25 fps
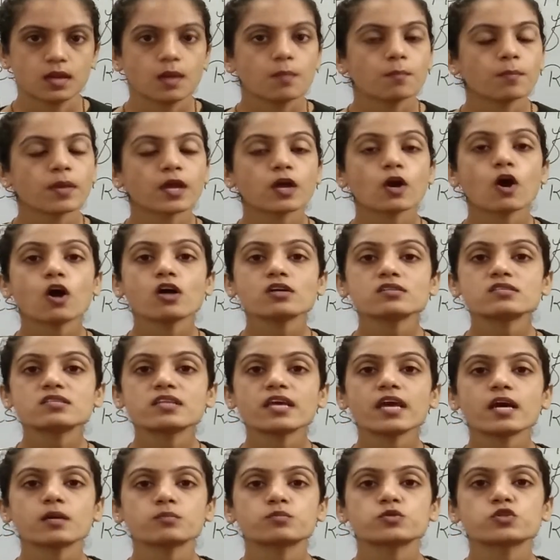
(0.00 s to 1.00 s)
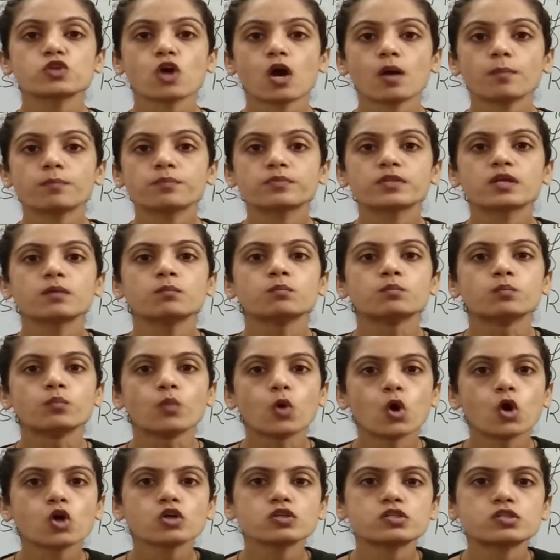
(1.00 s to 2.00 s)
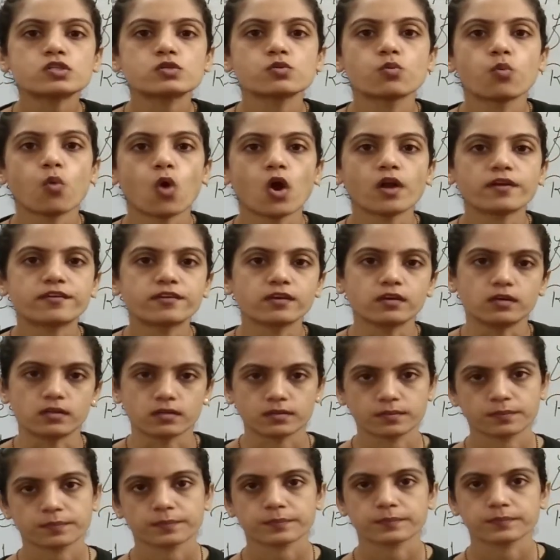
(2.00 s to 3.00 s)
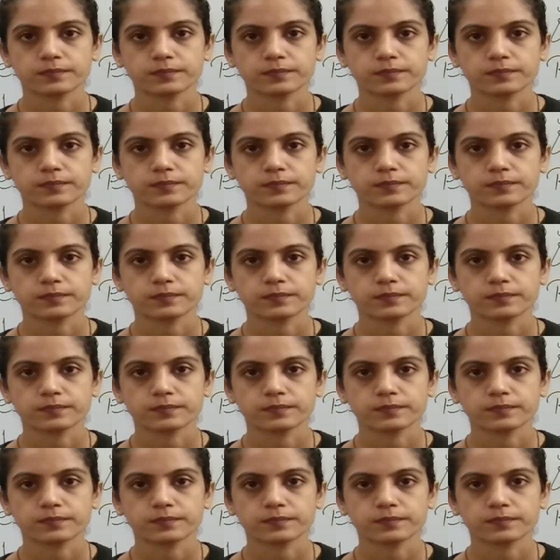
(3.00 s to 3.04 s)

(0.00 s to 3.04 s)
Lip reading: because they absorb the most water.